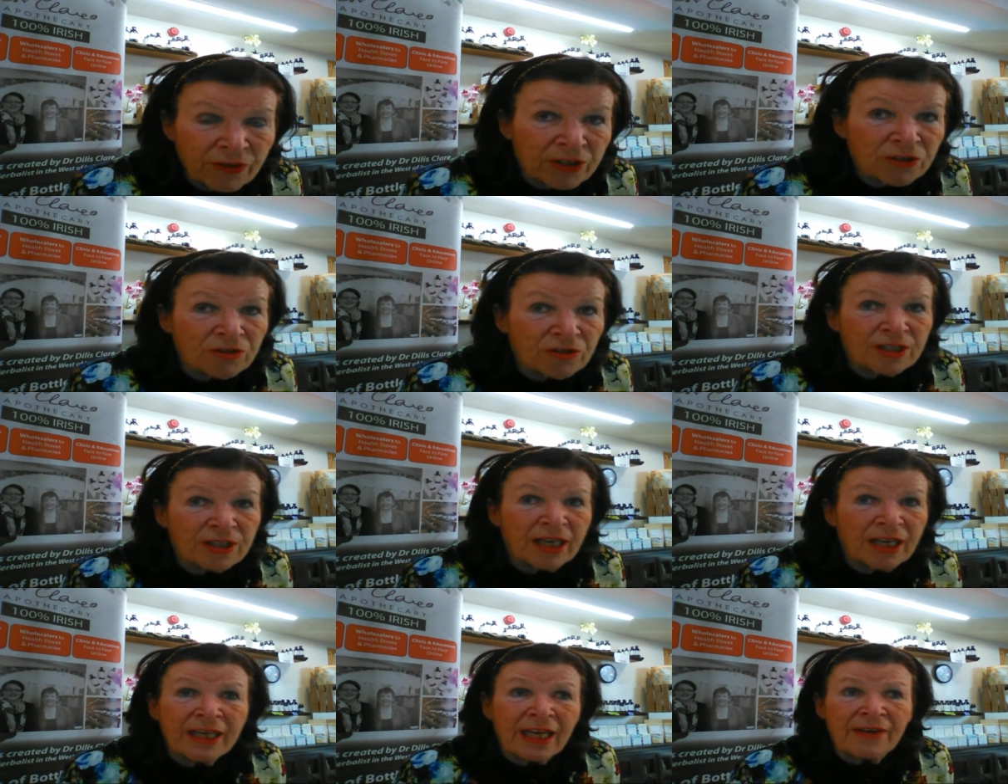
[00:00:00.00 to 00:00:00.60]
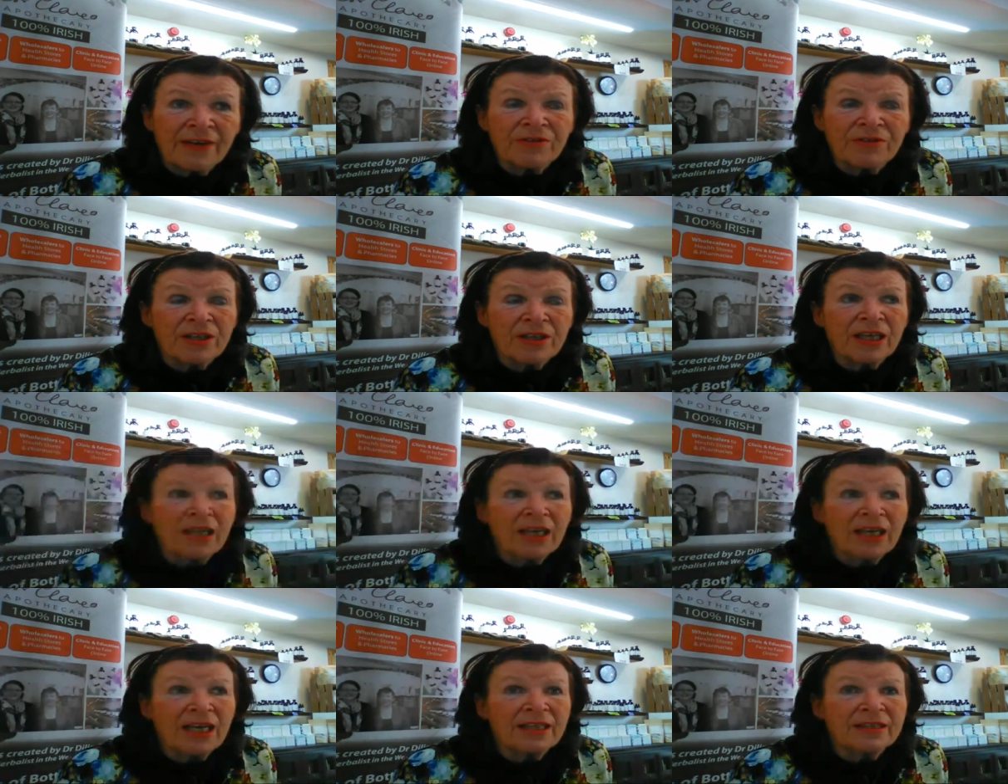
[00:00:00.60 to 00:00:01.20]
Like everything
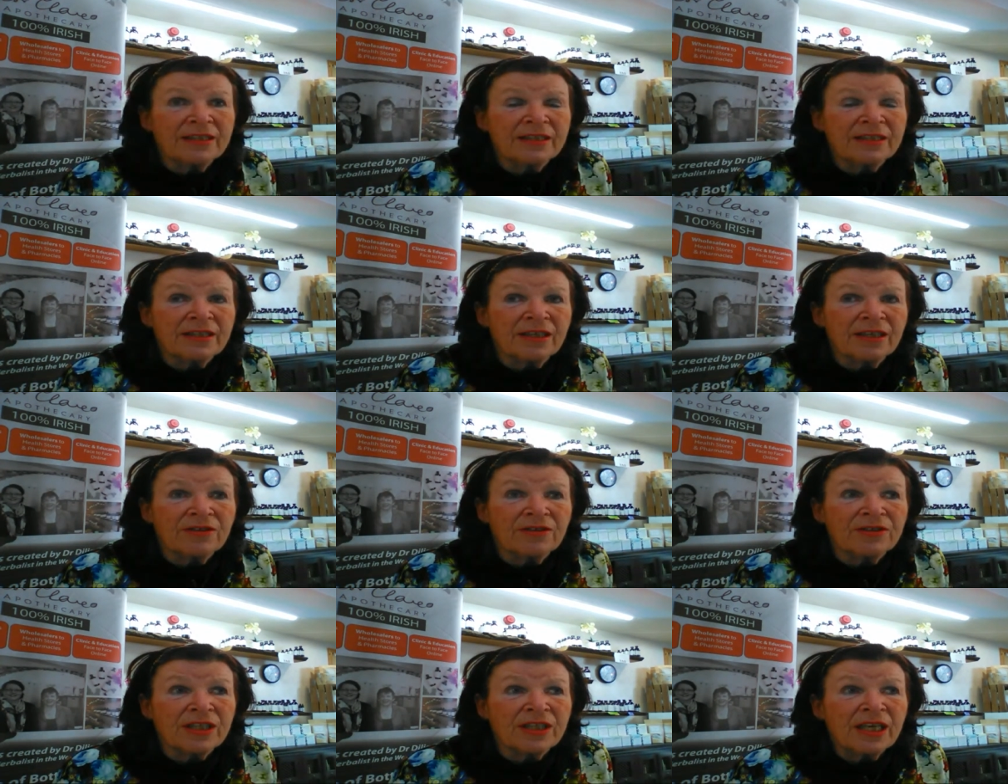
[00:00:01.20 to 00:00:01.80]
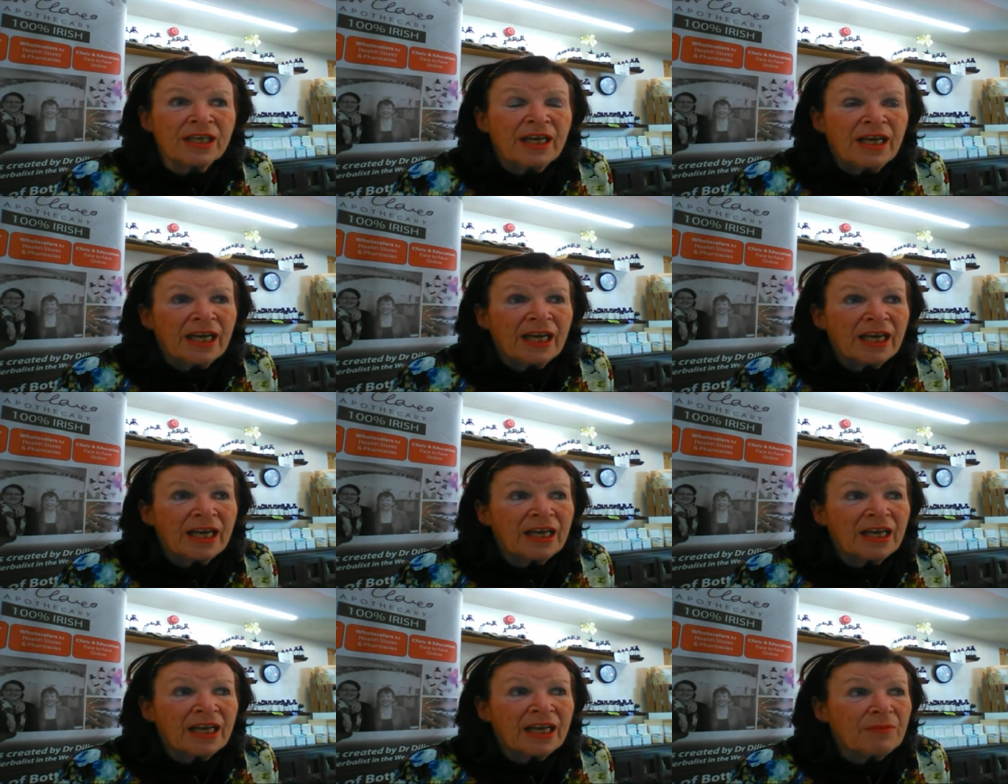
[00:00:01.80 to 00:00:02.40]
else, there's
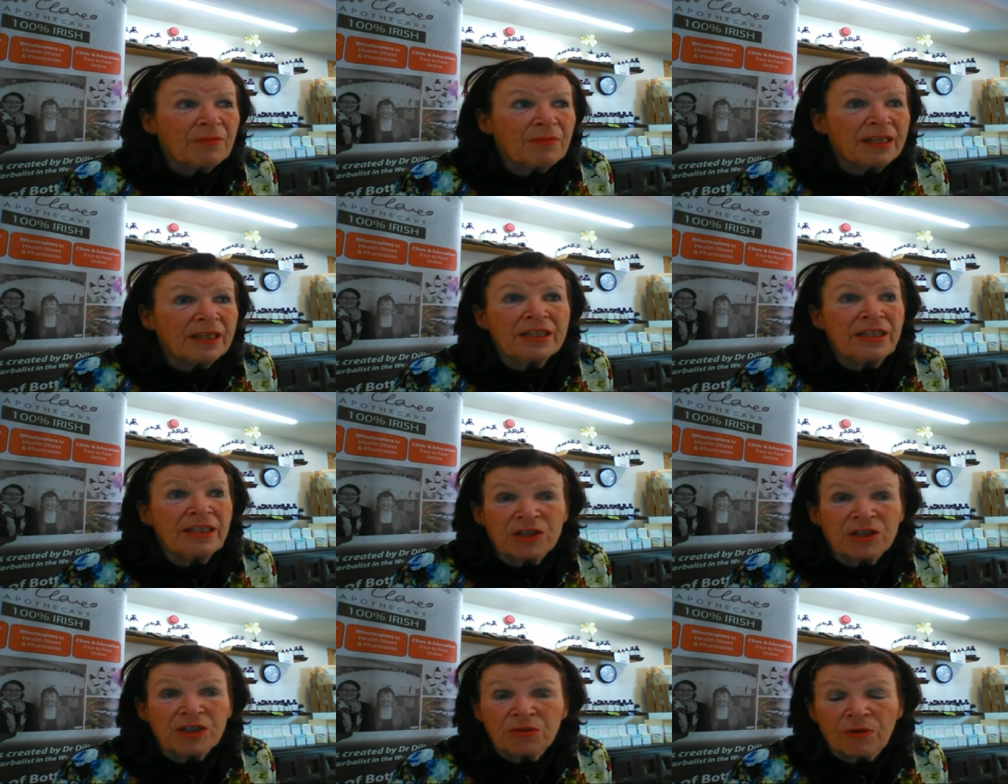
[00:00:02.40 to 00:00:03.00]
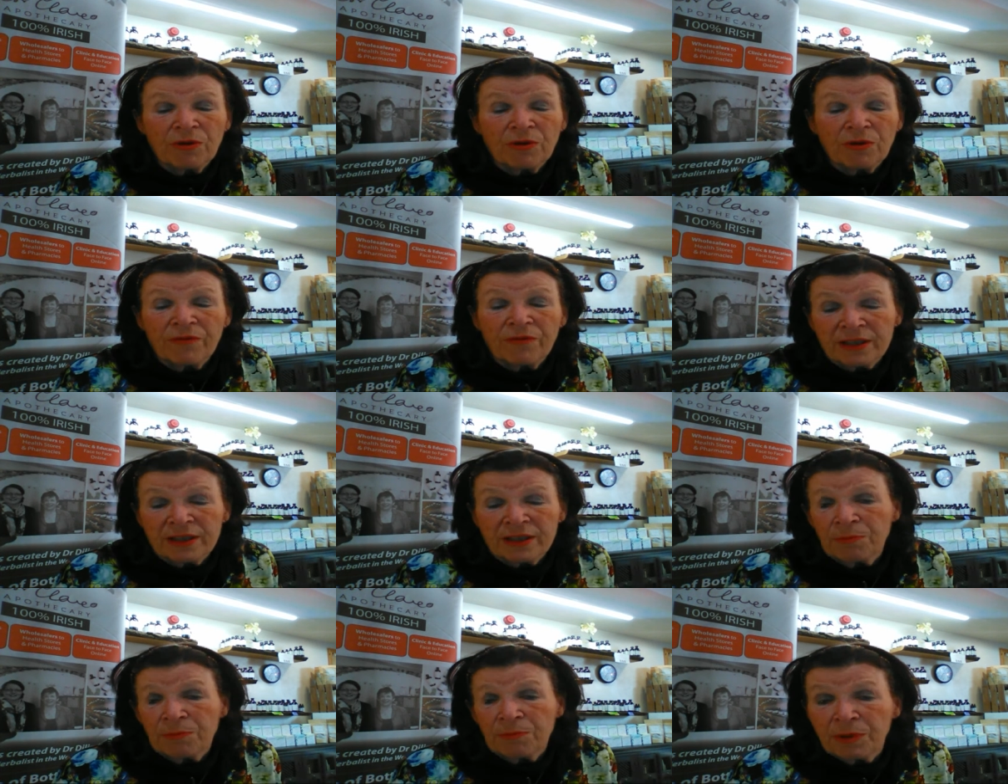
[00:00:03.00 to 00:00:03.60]
um, an individual effect. Some
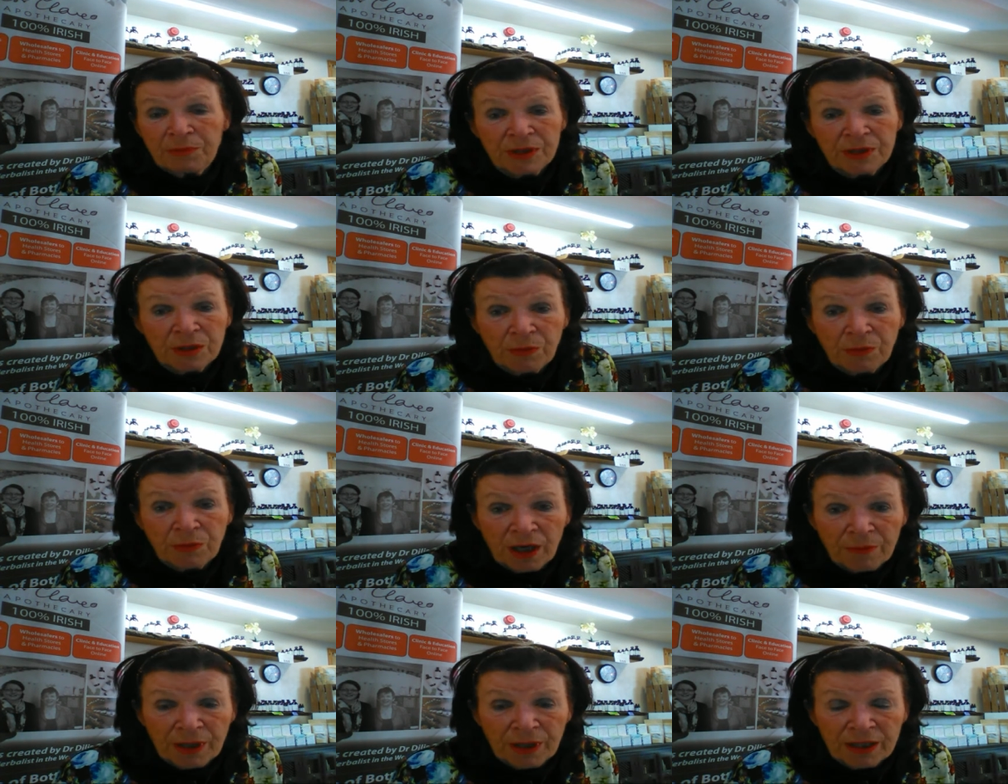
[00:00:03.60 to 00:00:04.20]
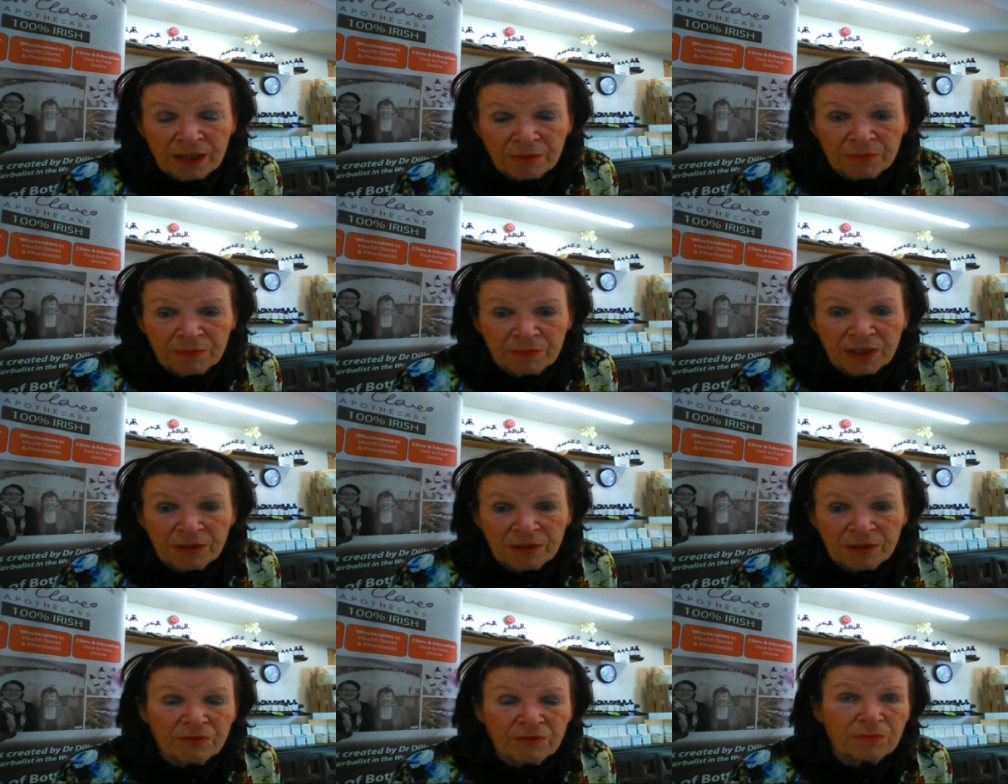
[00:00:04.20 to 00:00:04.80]
people swear by them, some of
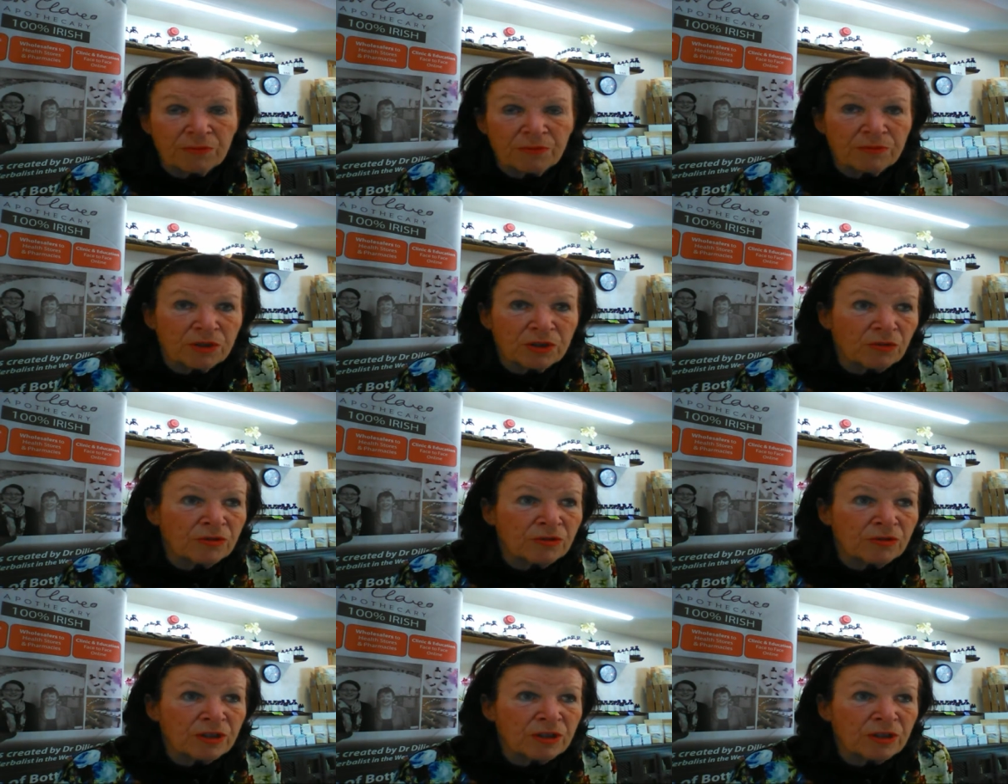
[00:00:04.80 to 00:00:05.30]
them don't.